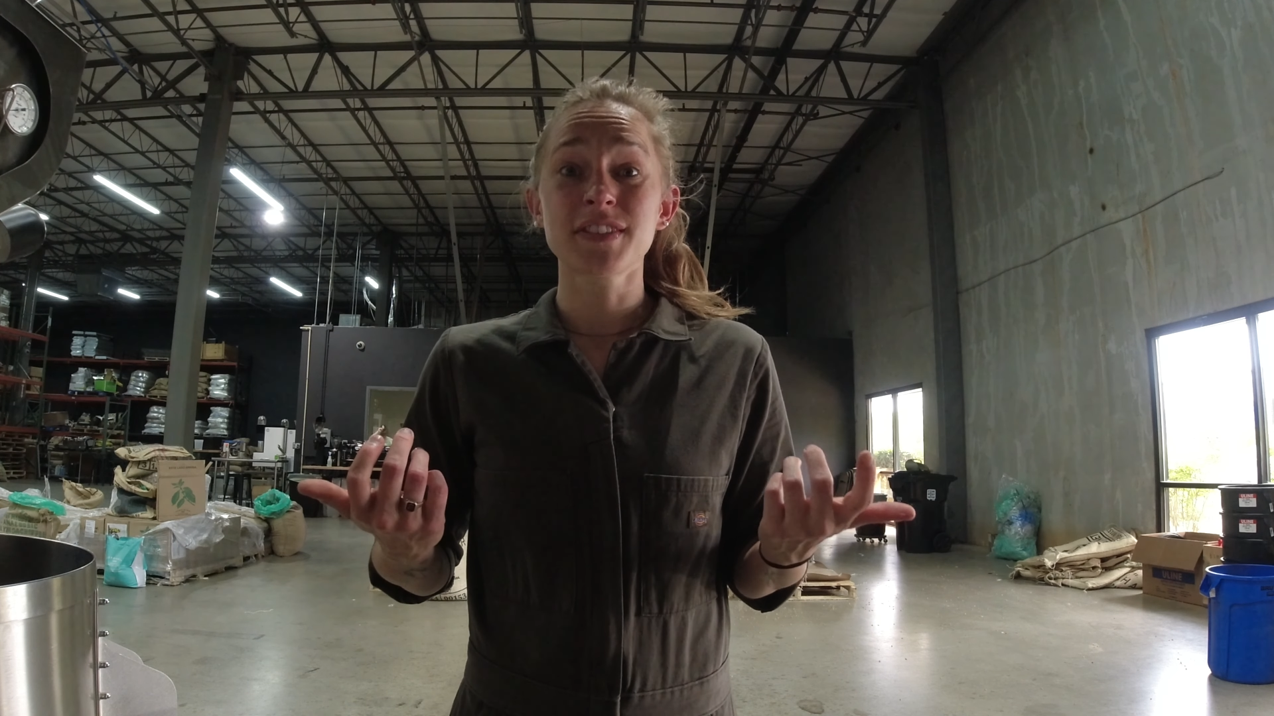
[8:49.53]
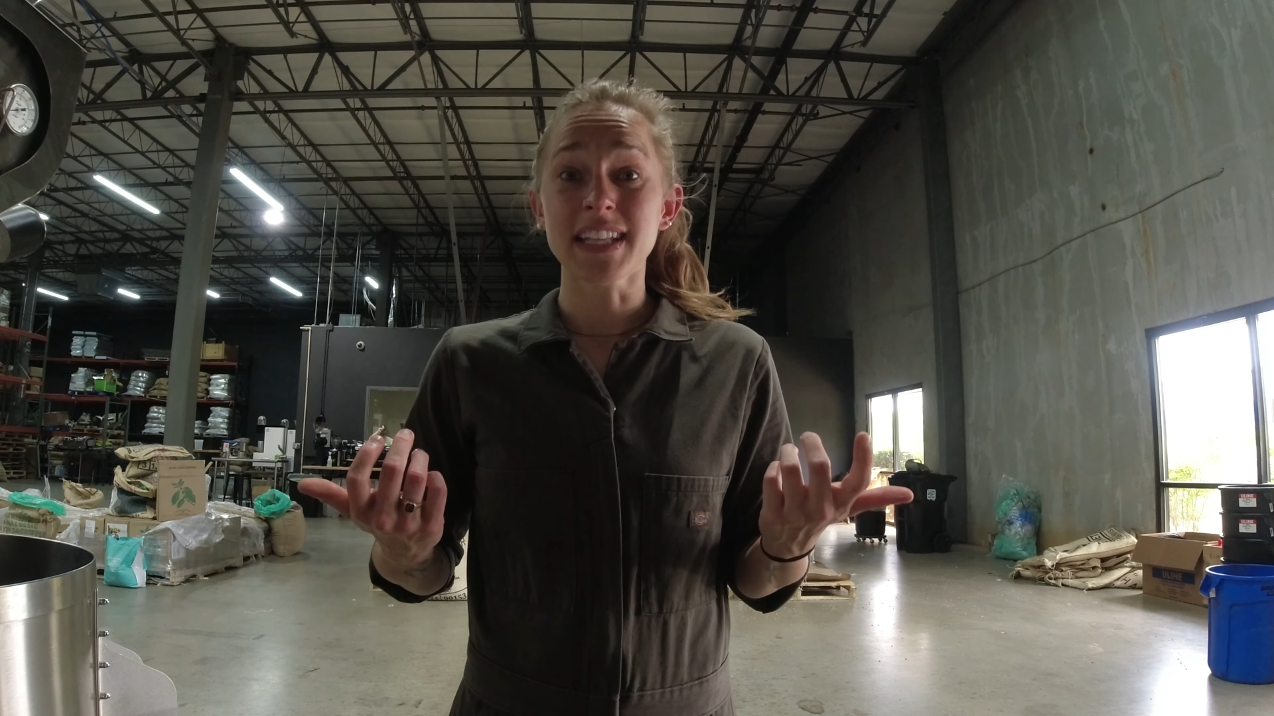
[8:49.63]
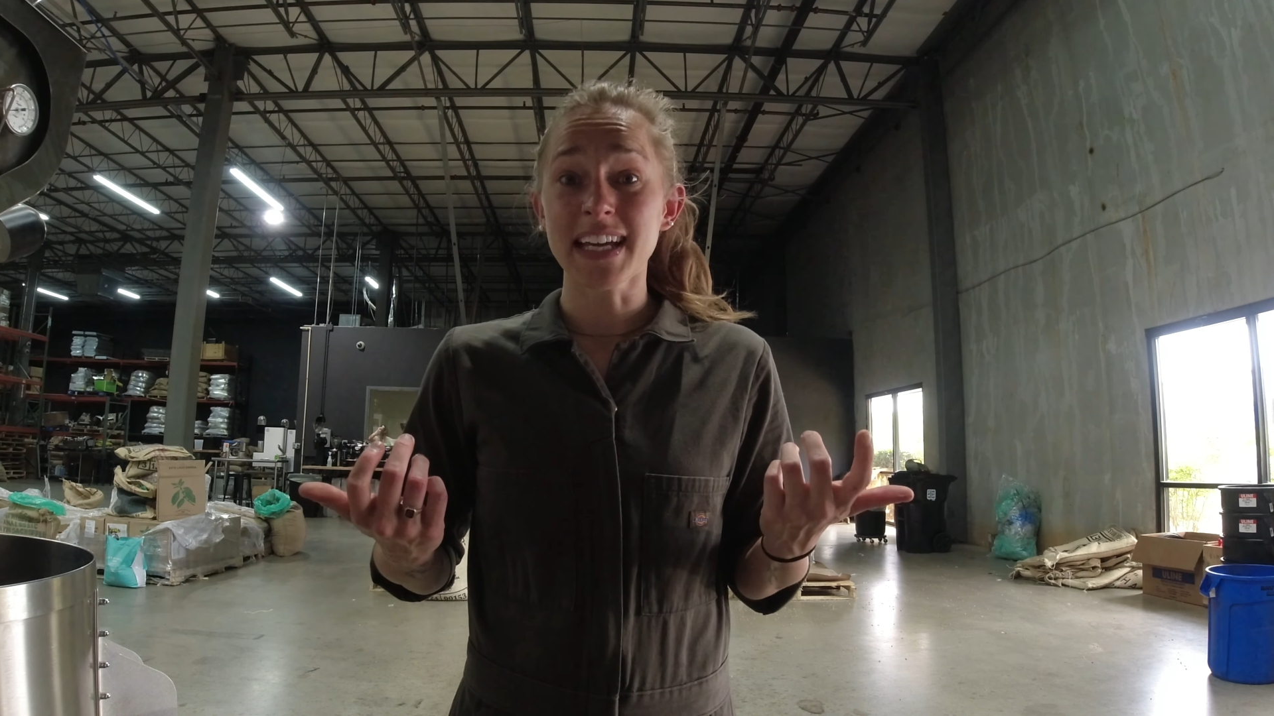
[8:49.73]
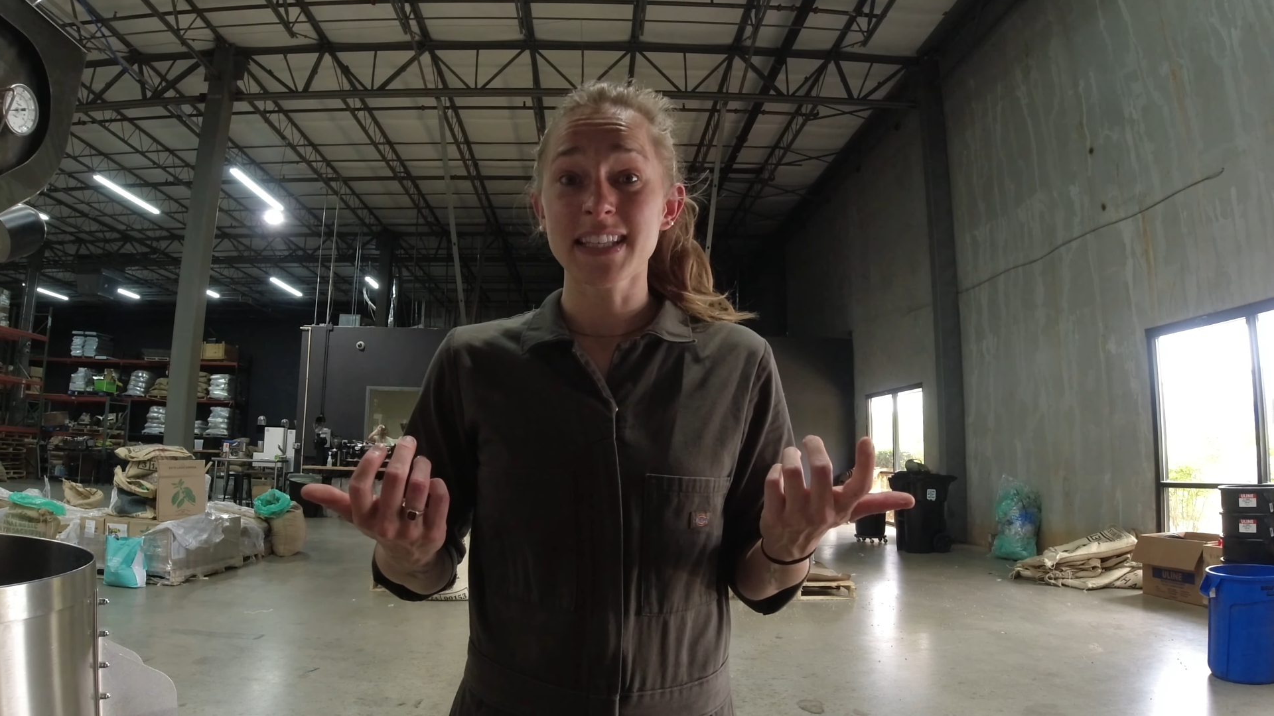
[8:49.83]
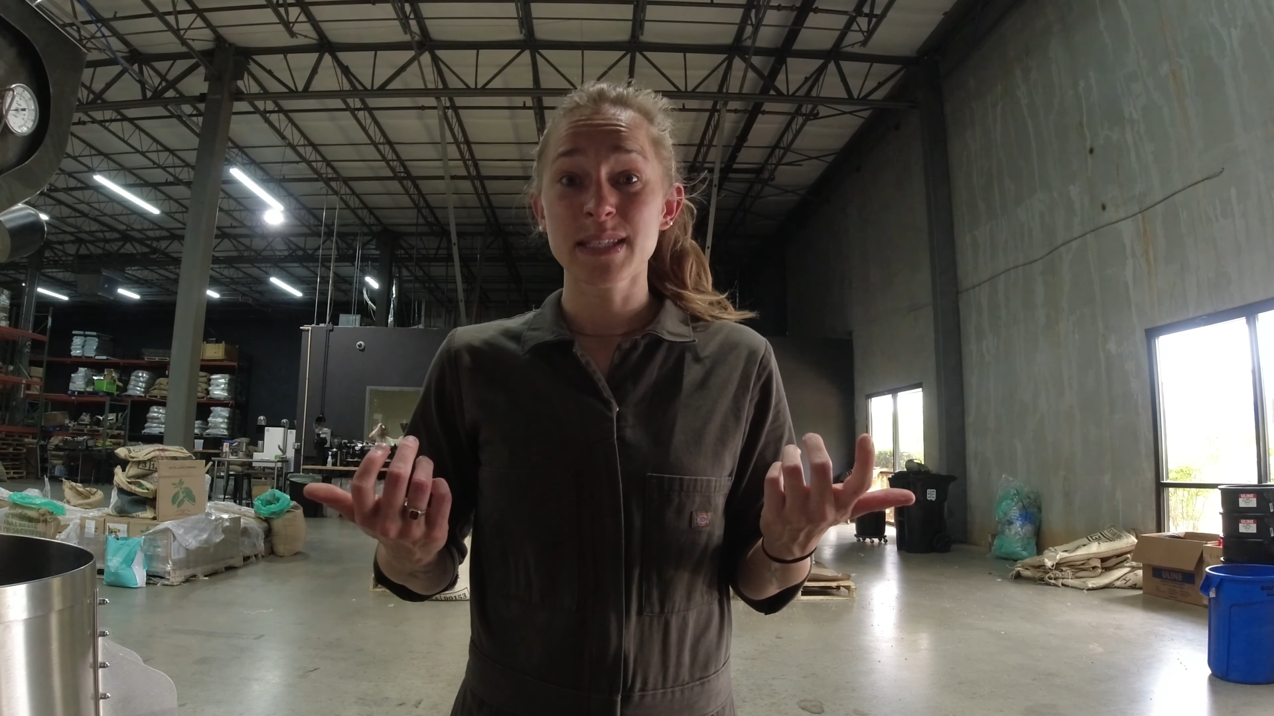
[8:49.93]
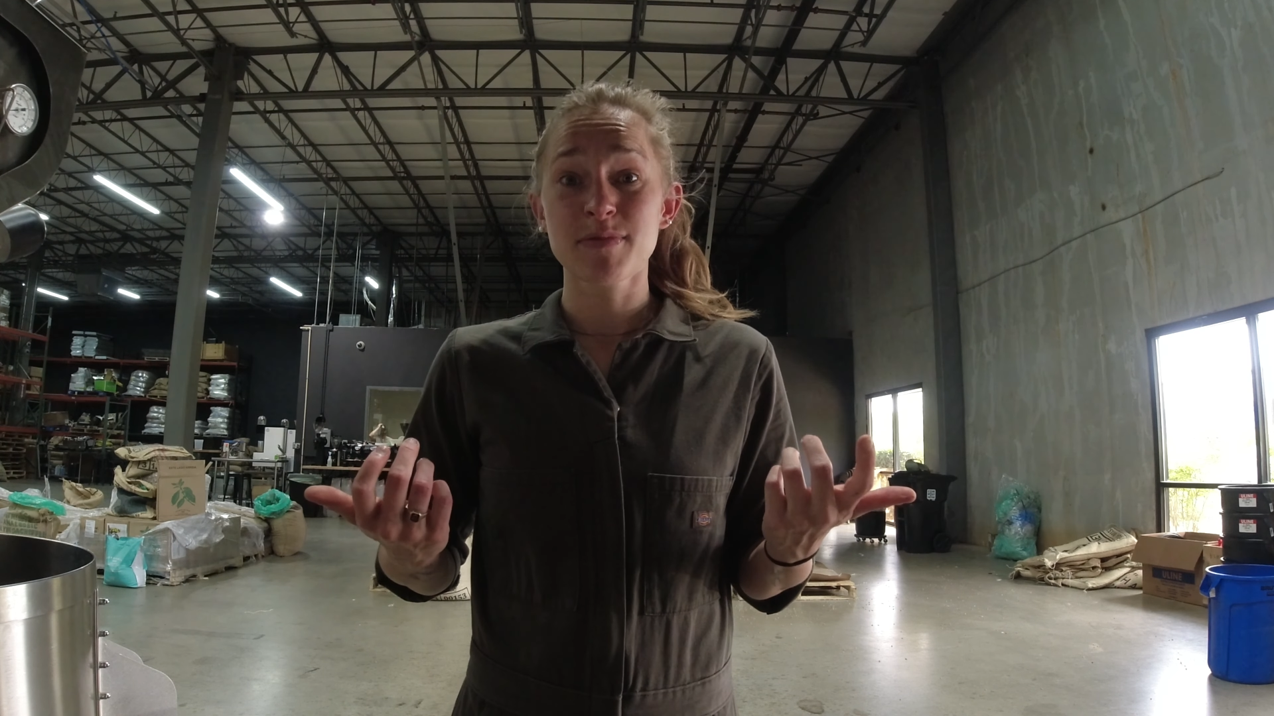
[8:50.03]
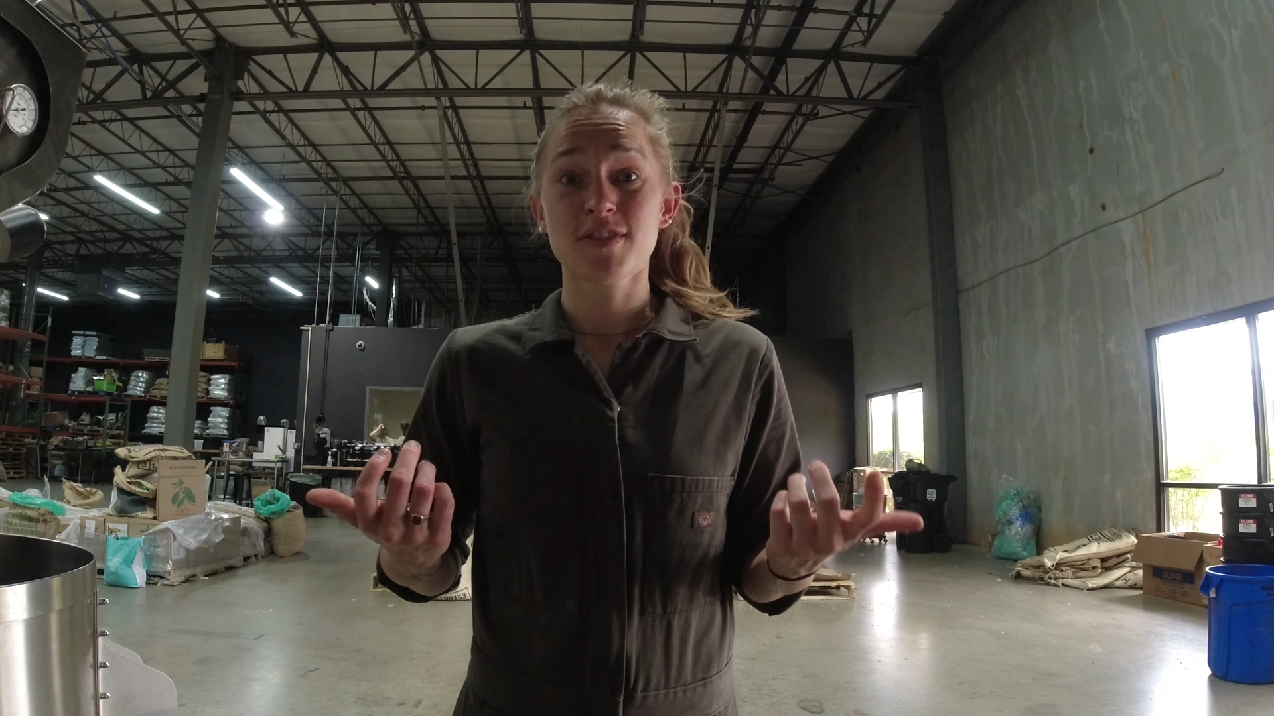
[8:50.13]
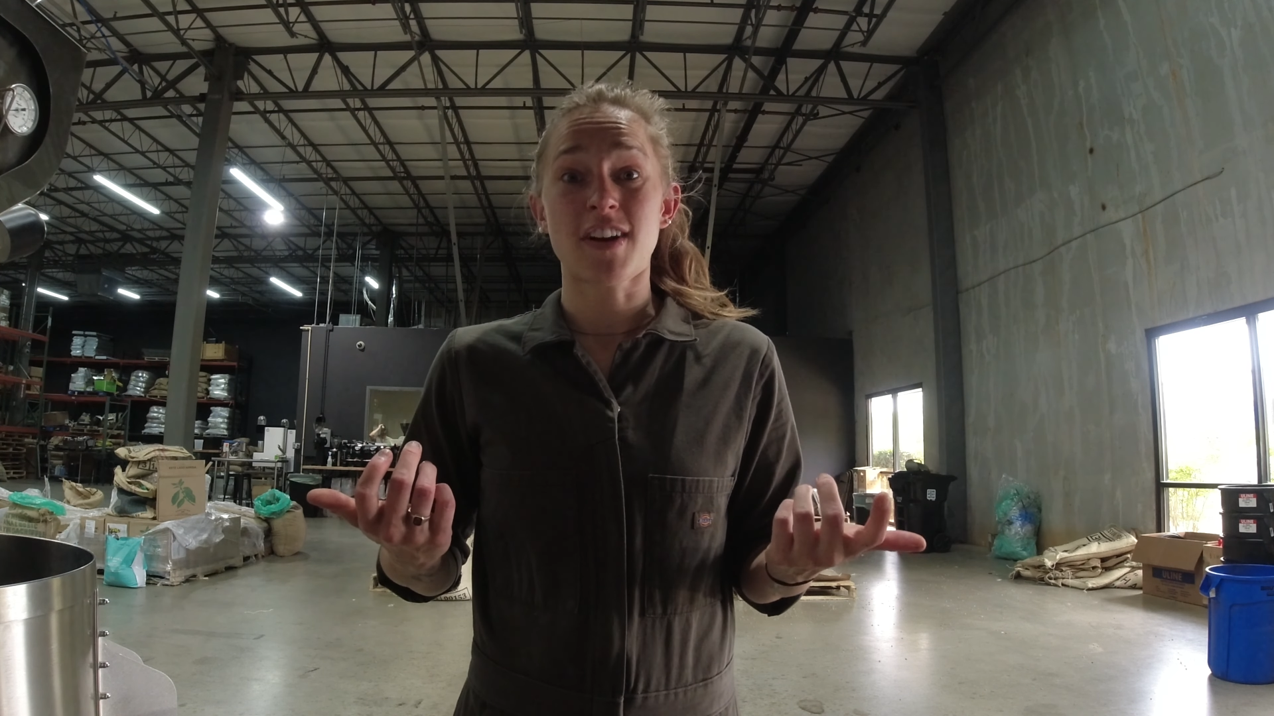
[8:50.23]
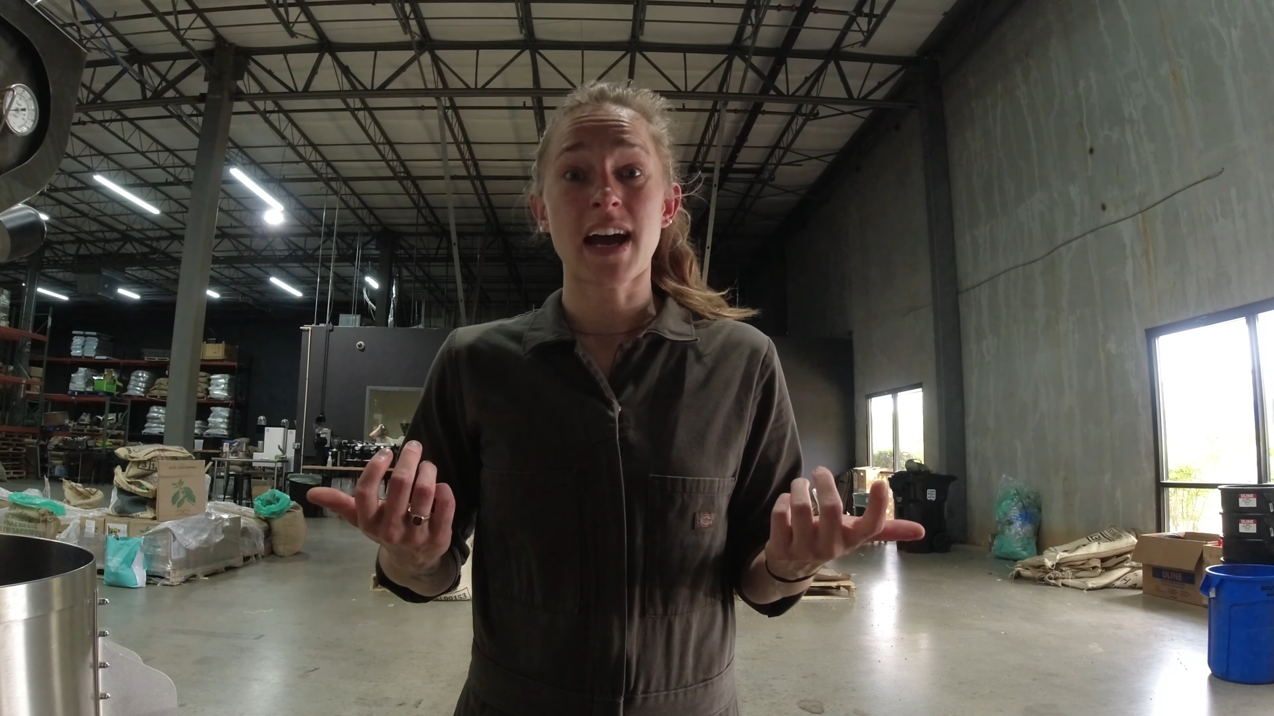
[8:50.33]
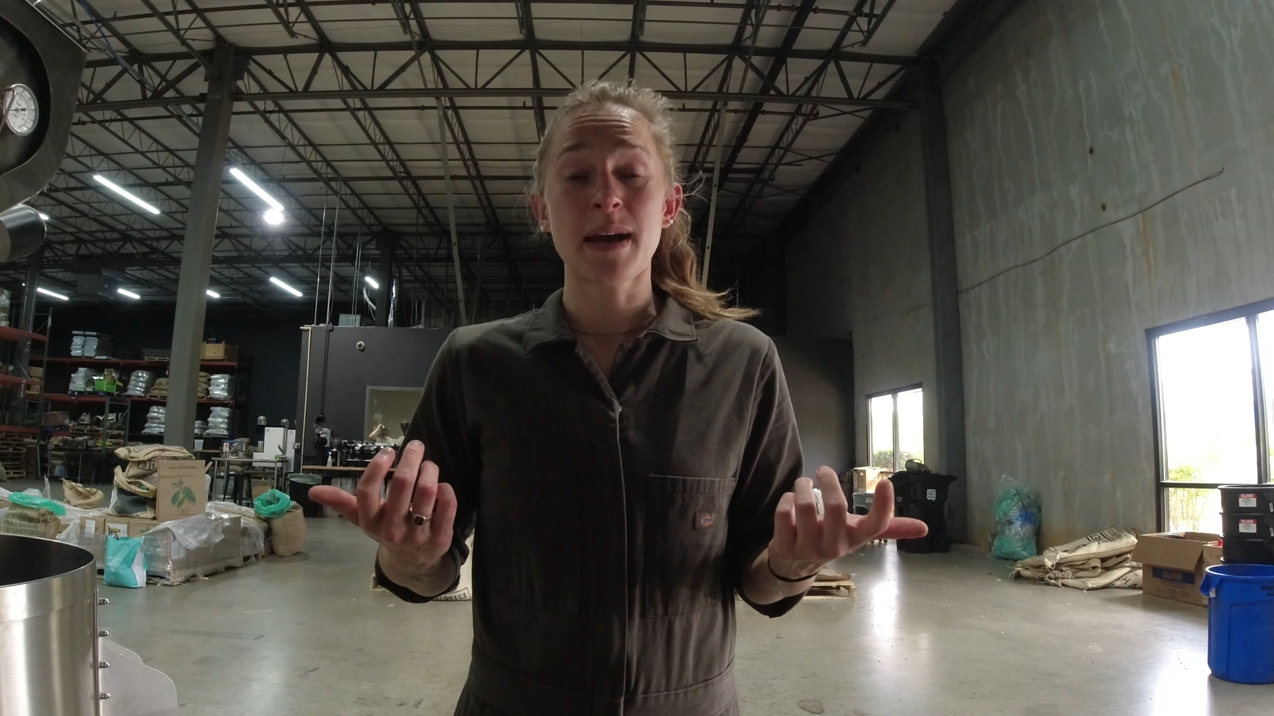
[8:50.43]
like and
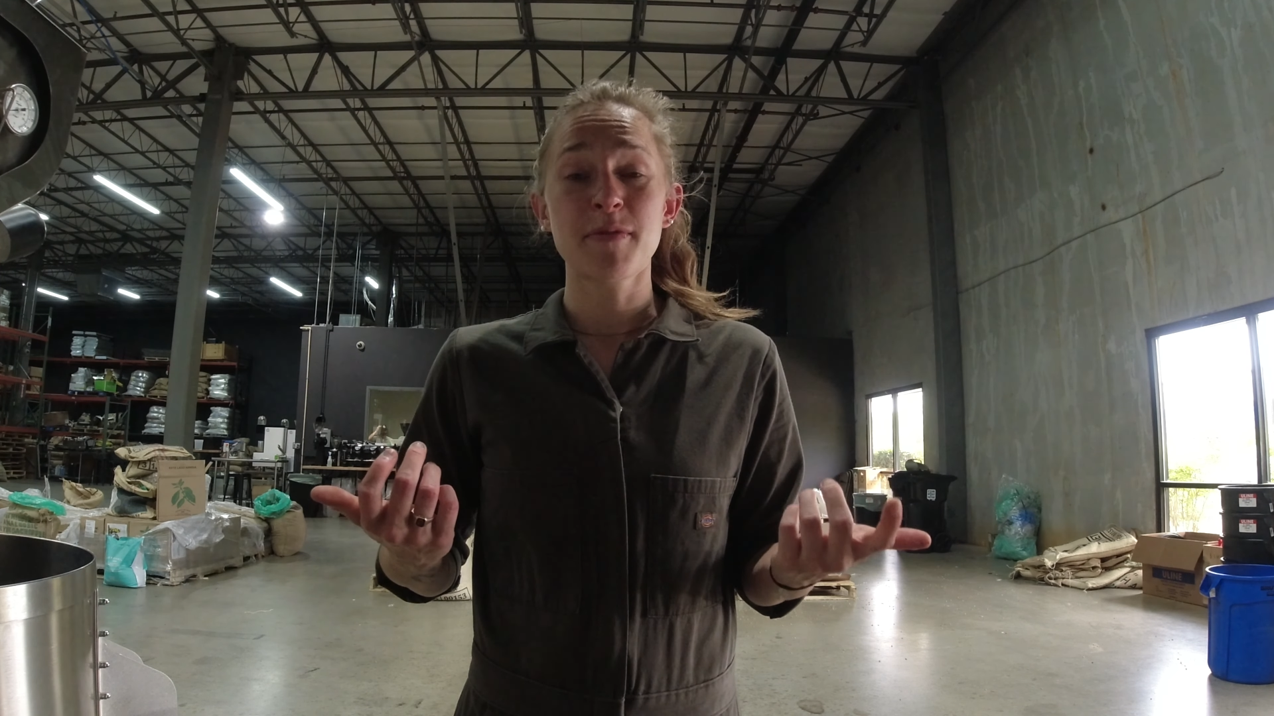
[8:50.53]
subscribe.